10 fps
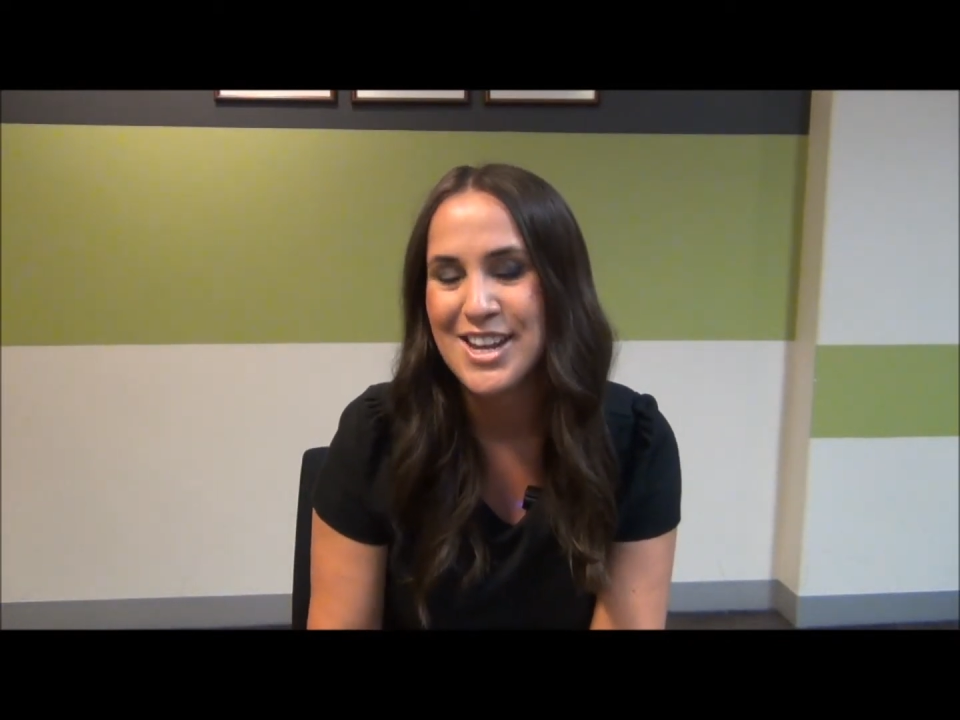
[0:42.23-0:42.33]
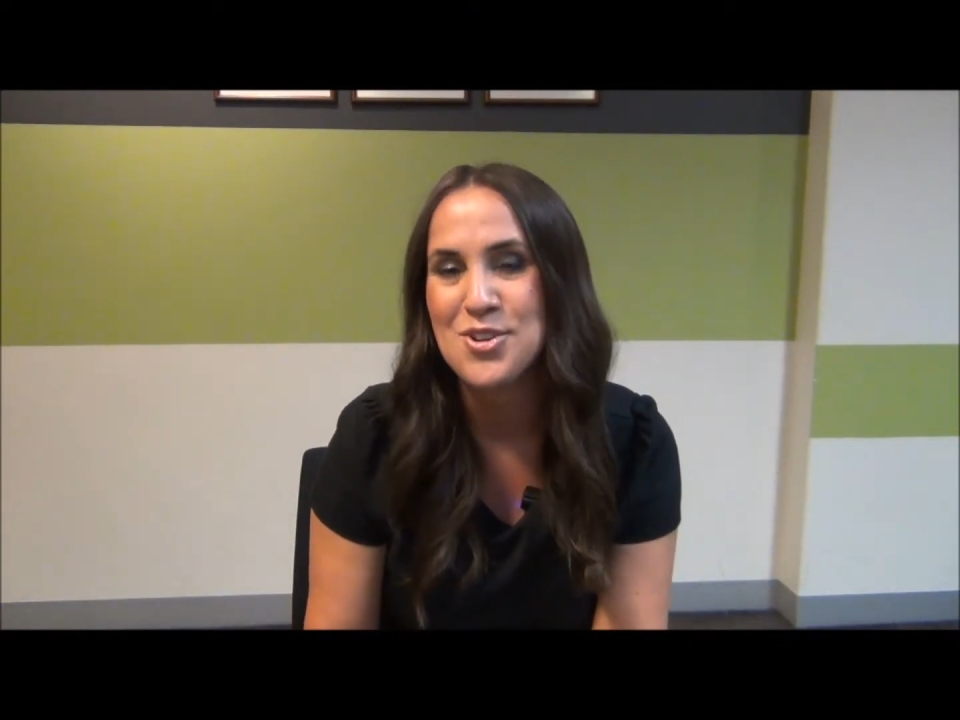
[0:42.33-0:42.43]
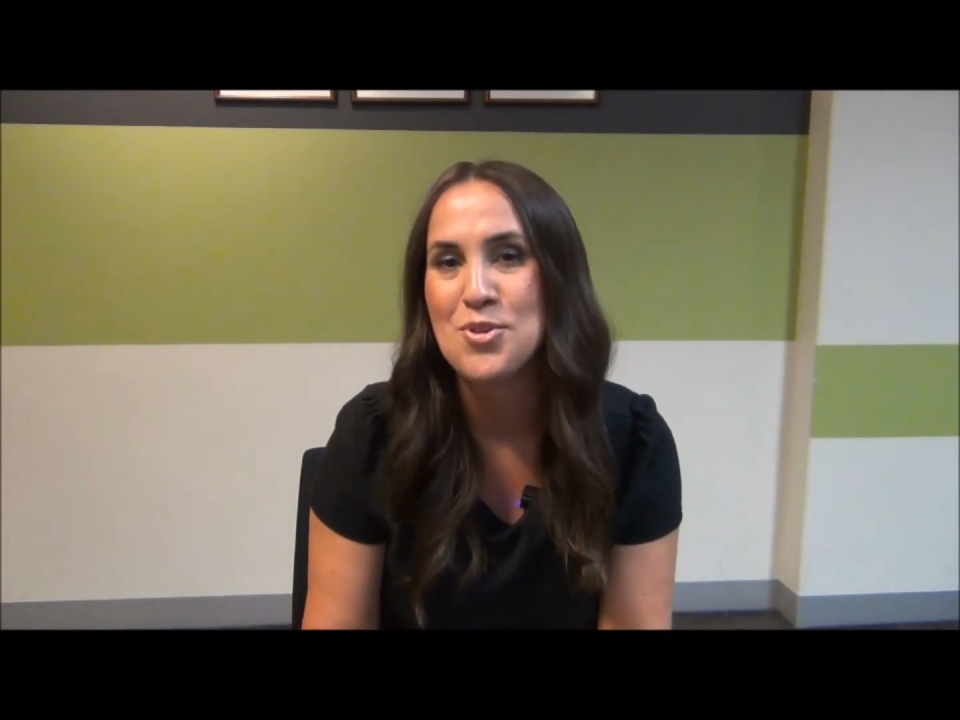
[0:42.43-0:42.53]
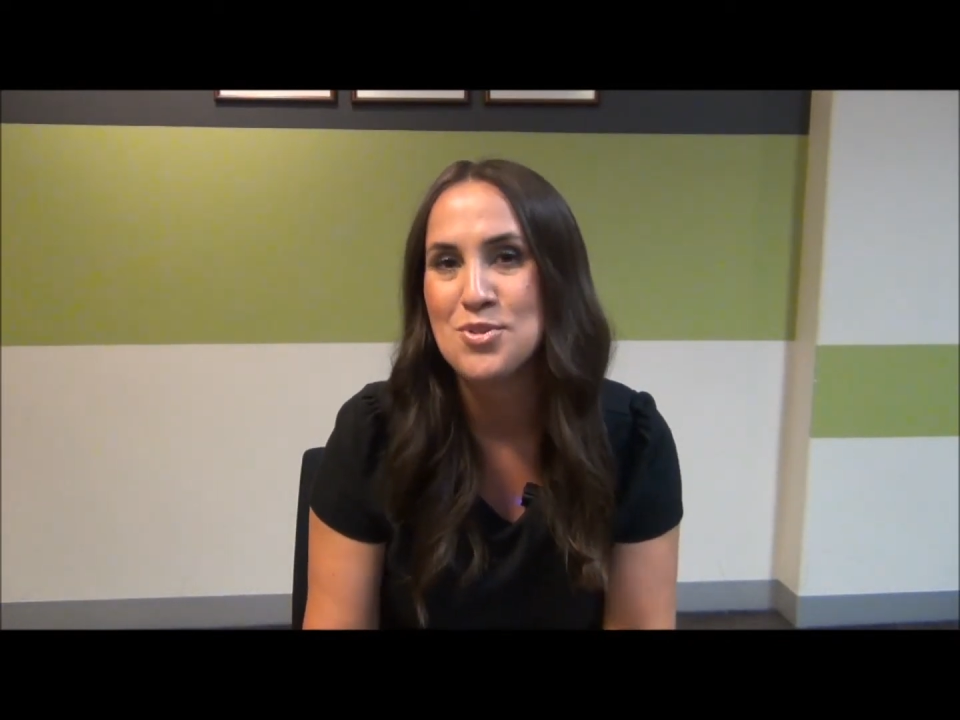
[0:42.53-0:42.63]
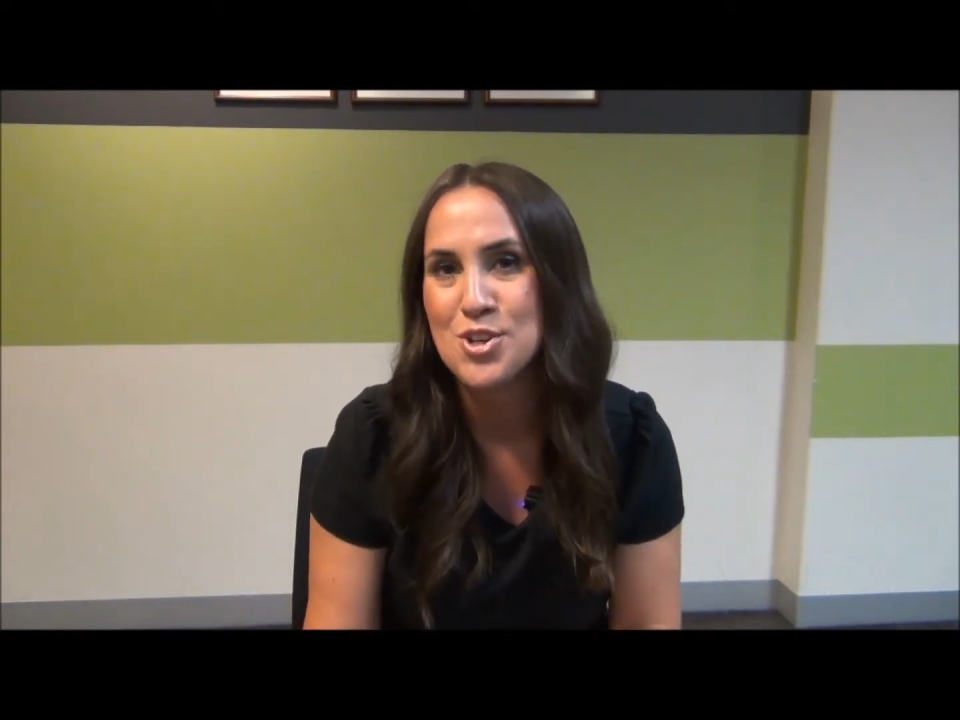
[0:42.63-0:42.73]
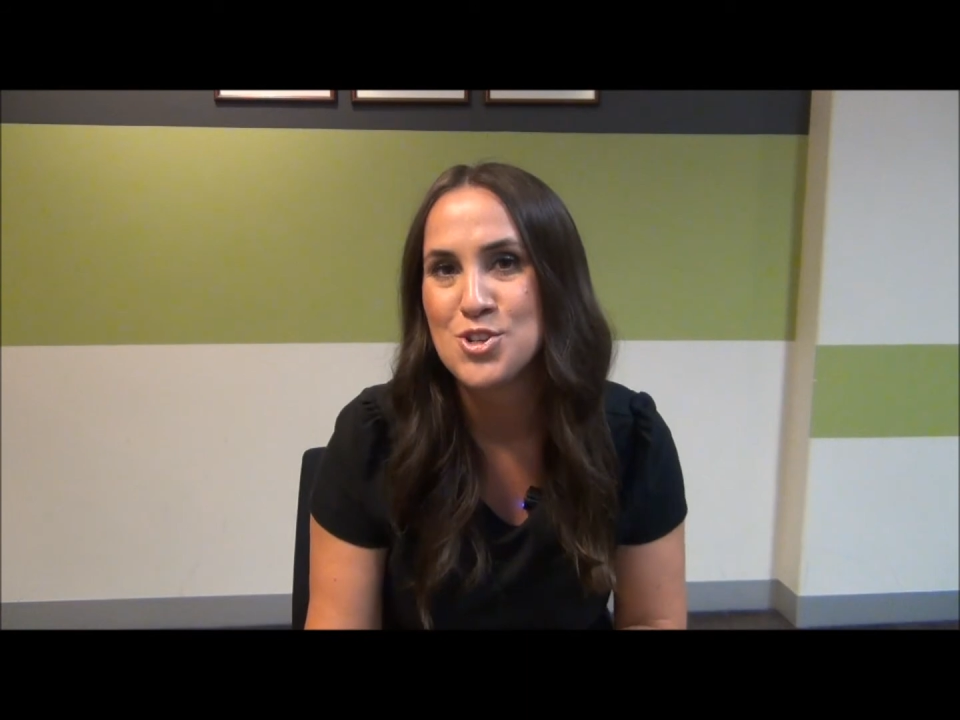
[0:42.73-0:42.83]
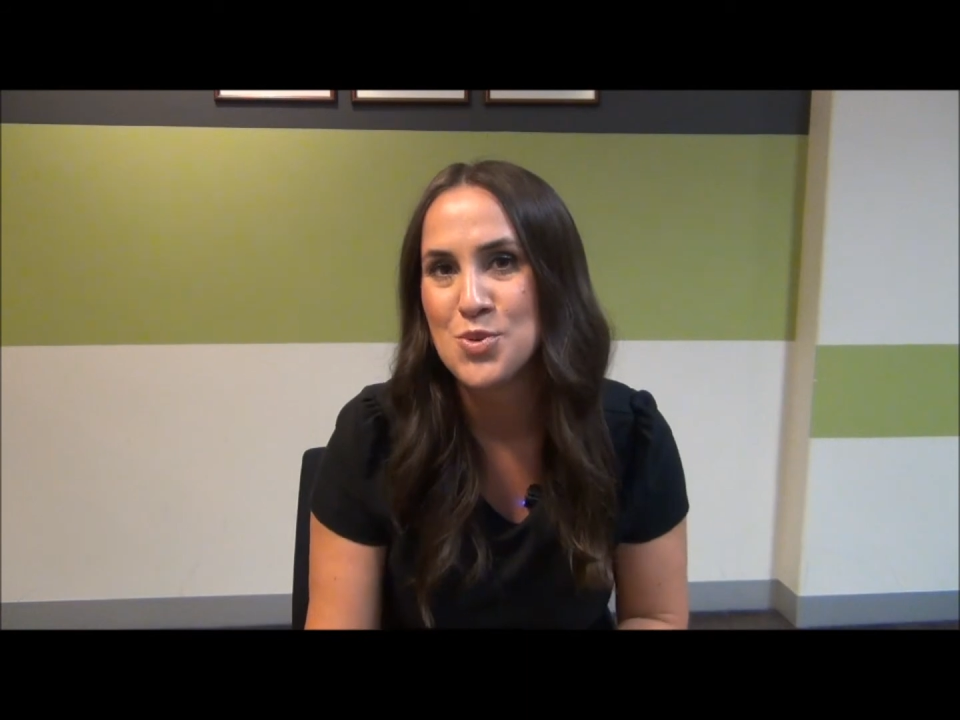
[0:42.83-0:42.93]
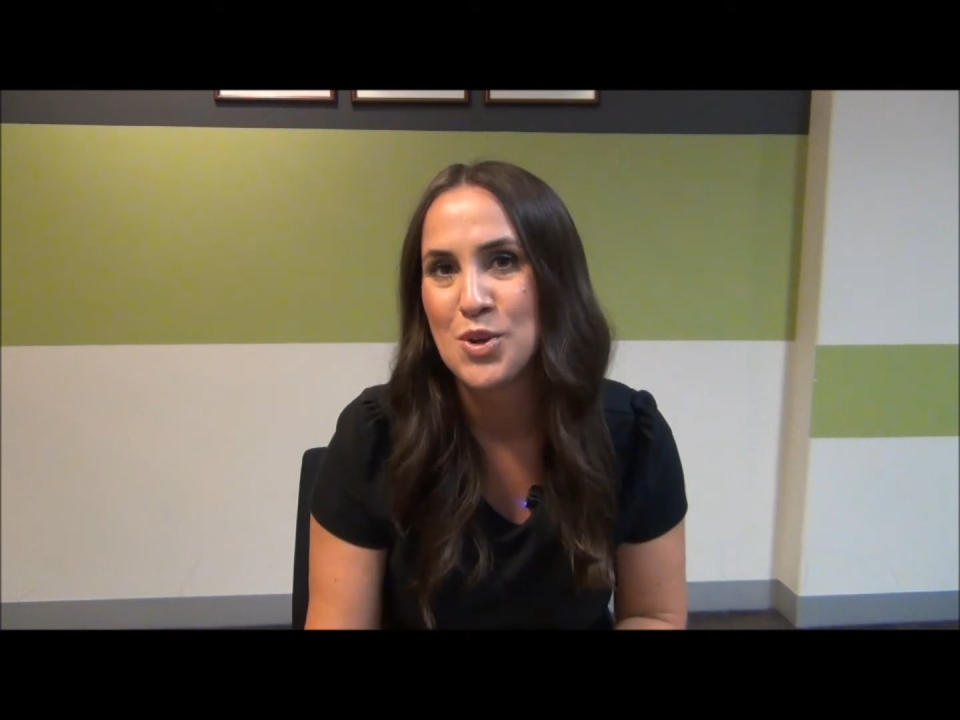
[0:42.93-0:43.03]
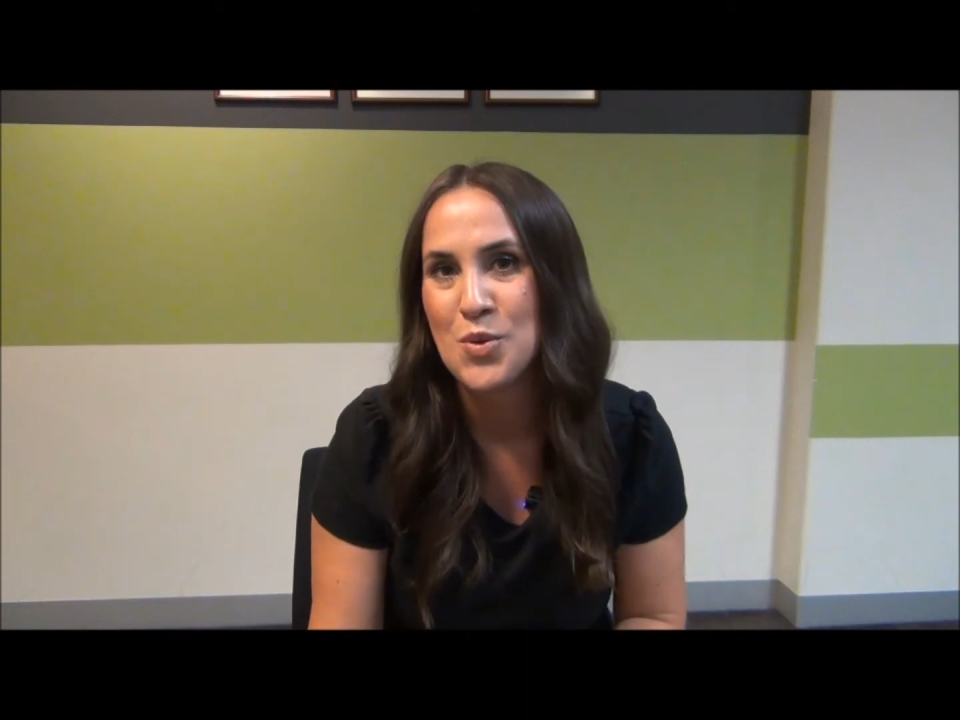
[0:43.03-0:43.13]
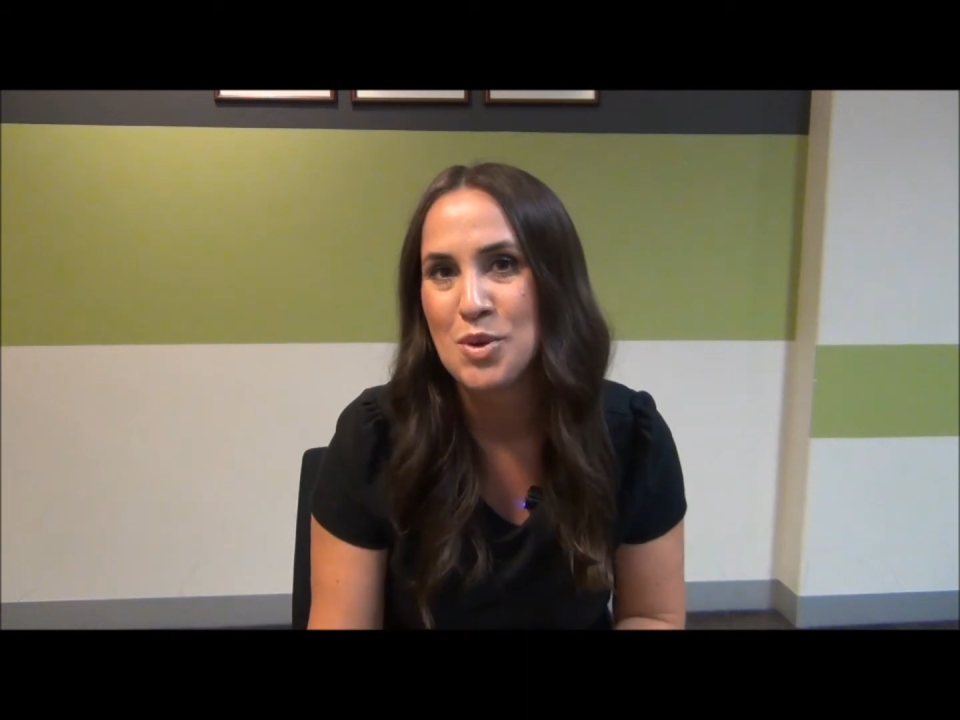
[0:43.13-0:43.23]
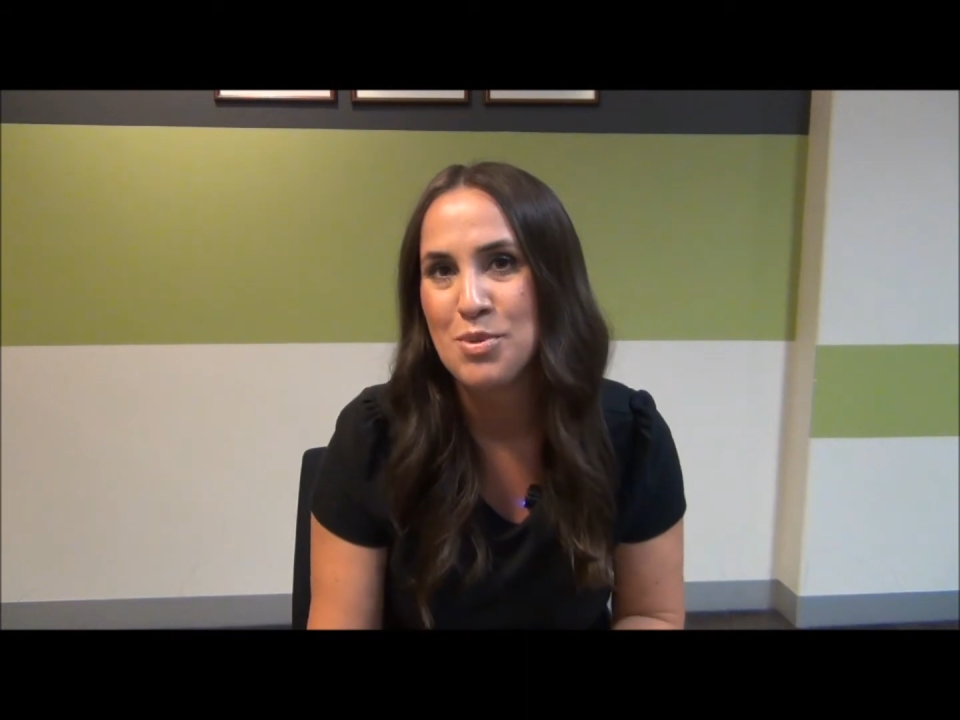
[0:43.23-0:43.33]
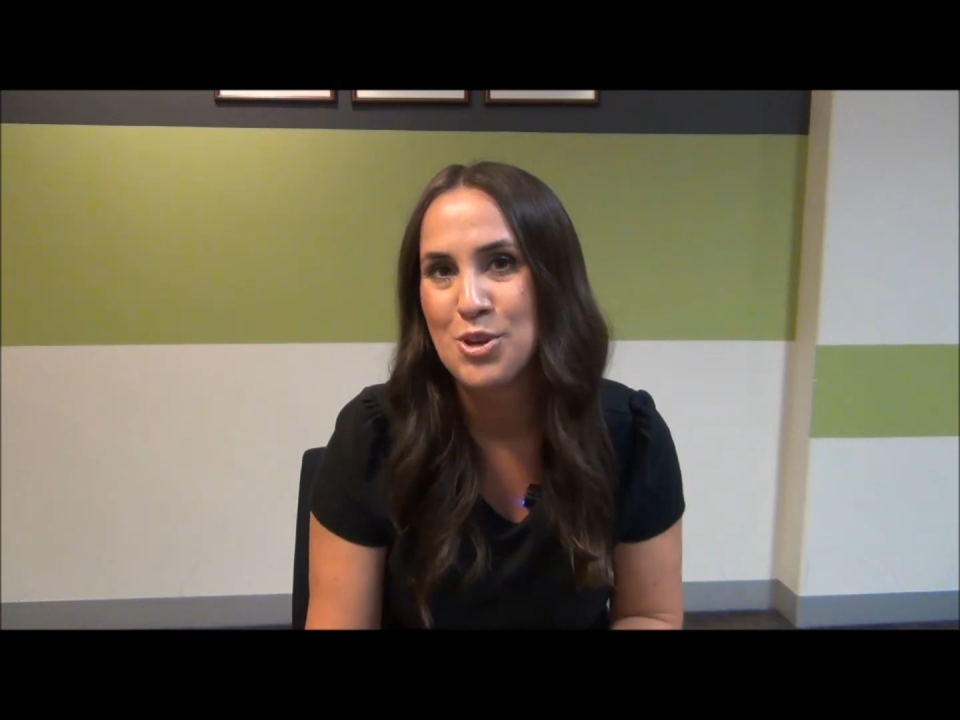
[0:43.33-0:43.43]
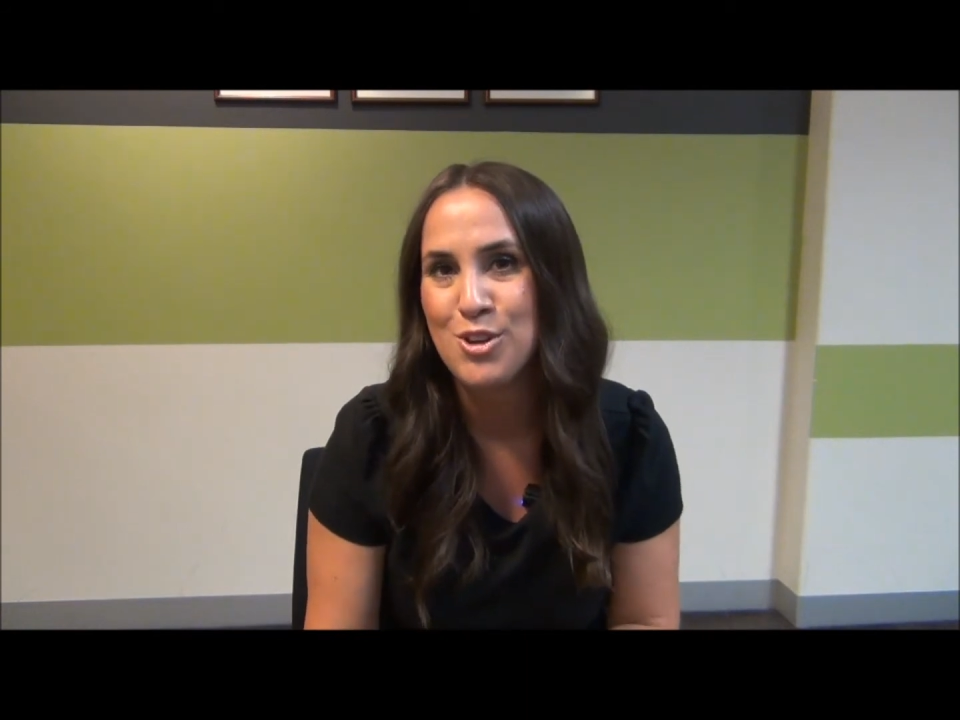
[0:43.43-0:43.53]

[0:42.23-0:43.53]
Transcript: and also to equip